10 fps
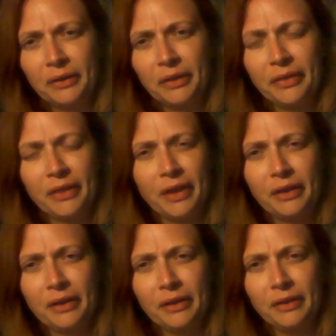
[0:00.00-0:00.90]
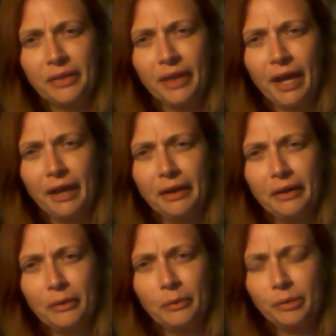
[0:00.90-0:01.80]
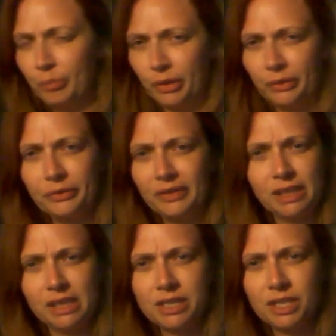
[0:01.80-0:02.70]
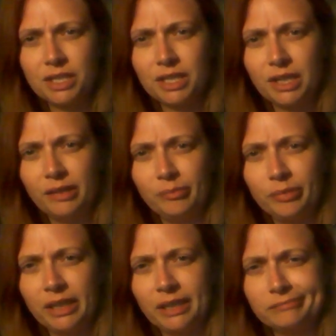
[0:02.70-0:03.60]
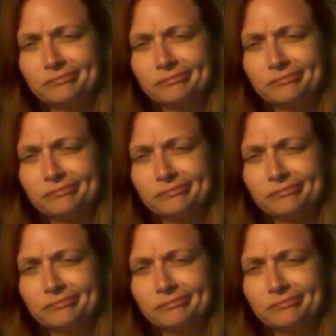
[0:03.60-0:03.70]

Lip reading: think that would build a relationship? Like,